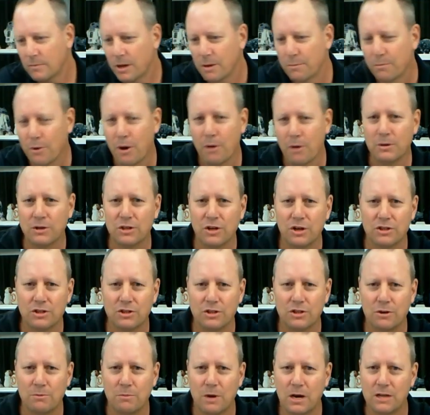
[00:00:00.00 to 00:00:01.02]
Probably not
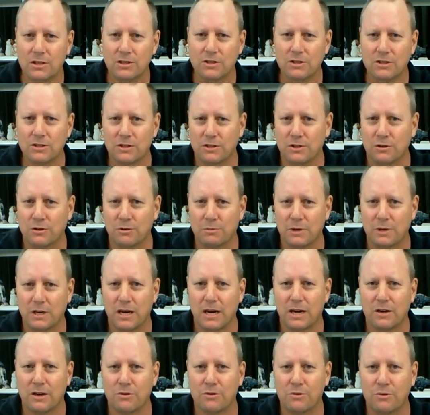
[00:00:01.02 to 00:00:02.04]
too much because I normally
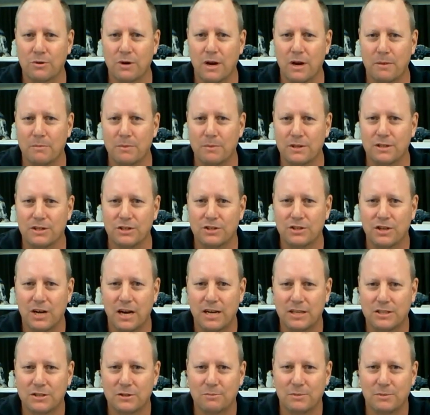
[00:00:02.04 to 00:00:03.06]
get caught up in the
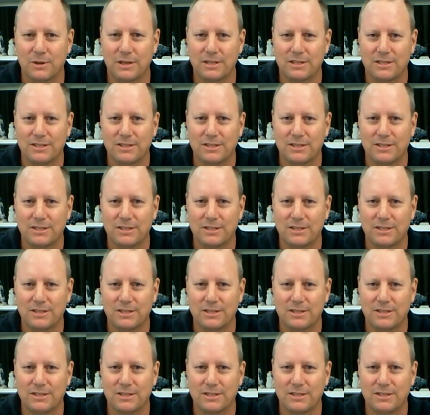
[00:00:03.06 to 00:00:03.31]
chats a bit.